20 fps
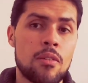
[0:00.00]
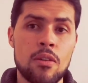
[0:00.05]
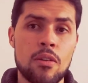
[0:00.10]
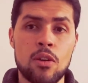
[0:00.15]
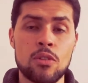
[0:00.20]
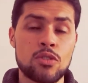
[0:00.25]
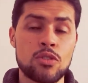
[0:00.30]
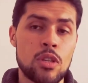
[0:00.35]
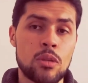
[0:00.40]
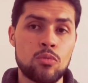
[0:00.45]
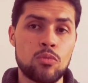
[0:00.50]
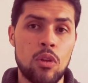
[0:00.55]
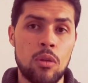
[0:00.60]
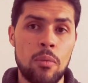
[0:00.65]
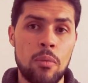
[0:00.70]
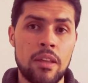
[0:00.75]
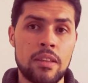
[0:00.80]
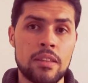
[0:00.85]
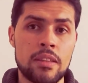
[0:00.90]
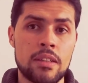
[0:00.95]
conceptual
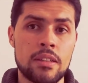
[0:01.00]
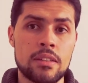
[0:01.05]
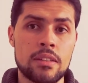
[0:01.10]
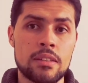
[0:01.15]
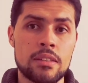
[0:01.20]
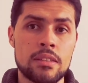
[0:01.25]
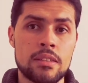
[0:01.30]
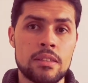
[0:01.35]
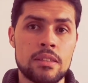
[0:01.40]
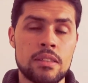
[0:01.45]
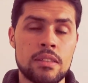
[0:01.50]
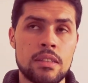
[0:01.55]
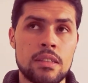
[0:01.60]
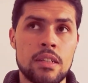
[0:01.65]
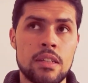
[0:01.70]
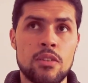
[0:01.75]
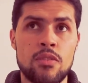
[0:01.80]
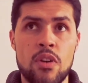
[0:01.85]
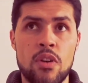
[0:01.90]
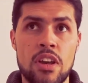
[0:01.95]

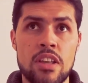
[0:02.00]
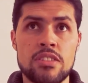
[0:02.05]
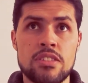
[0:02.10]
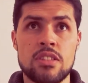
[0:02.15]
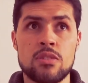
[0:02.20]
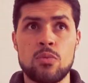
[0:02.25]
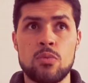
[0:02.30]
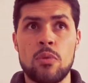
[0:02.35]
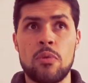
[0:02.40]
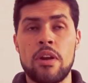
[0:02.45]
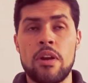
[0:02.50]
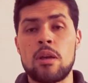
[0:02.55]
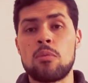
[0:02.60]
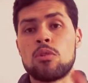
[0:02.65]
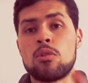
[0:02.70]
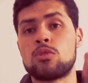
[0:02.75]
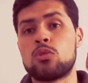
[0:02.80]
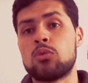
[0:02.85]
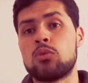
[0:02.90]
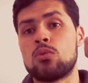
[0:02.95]
blending. For instance, we were
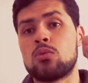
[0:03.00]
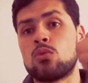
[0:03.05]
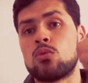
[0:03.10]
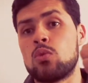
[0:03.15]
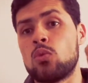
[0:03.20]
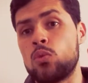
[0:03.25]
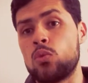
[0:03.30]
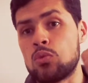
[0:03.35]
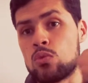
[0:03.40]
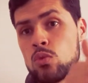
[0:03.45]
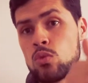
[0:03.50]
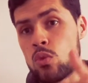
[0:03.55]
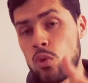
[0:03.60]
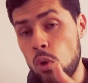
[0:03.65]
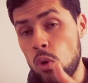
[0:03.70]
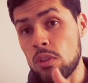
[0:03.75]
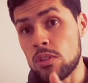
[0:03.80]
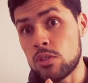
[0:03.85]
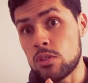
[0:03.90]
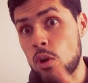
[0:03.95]
able to
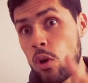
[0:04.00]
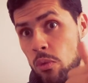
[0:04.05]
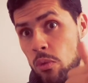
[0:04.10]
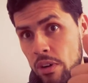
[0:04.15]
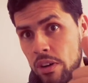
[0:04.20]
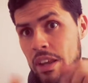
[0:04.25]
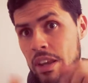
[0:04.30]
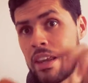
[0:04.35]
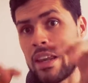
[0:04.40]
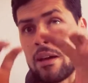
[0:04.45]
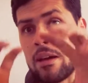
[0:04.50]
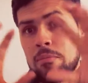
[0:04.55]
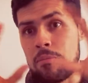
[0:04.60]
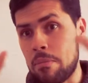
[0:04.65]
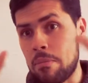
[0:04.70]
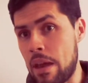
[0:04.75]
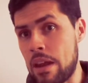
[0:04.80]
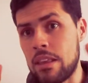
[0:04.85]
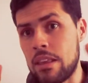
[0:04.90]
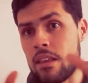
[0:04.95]
co-discover in
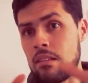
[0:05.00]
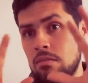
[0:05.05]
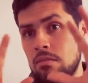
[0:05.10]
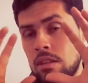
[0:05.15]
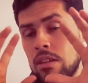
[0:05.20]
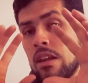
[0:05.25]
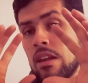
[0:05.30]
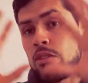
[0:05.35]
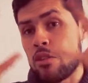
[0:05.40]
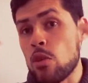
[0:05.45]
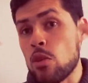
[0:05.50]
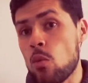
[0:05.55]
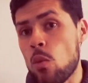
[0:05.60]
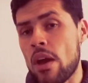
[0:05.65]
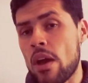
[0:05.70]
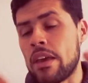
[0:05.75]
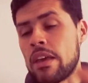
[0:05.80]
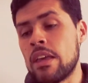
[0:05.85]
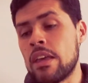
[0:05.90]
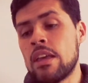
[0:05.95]
a new
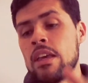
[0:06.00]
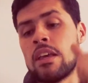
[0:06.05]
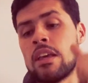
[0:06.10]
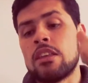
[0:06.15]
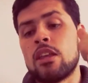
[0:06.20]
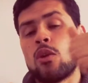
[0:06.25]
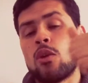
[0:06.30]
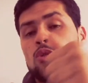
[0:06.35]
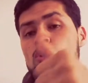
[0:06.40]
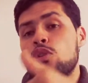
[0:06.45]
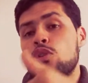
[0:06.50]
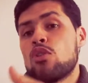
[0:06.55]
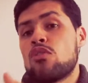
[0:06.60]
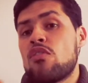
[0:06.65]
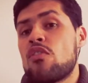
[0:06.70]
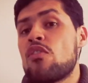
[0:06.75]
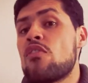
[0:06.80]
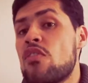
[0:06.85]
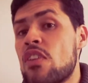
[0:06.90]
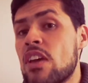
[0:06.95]
way the notion of
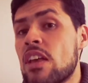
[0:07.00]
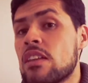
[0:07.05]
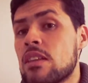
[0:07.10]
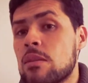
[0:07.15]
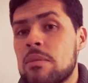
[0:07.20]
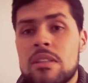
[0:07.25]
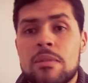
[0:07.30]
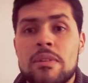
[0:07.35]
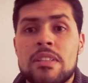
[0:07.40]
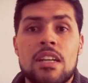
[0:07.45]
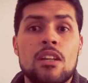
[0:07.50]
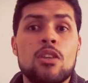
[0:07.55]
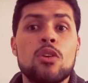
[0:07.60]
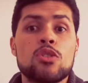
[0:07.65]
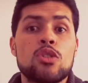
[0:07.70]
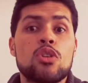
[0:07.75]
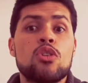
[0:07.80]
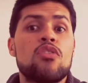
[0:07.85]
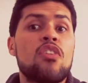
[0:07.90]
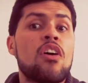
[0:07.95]
field, the mathematical
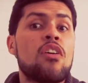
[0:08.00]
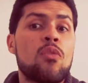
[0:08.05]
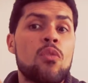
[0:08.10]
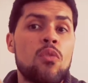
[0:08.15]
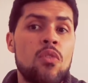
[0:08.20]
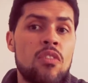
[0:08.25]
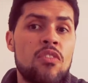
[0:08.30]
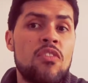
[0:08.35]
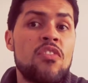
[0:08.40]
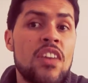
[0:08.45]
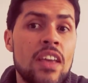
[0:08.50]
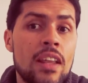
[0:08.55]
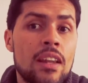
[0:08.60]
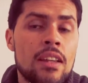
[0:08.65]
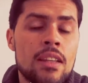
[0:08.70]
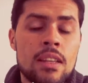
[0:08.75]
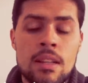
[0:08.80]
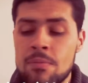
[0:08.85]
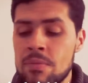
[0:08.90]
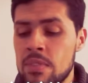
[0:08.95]
notion of
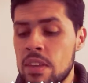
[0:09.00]
field,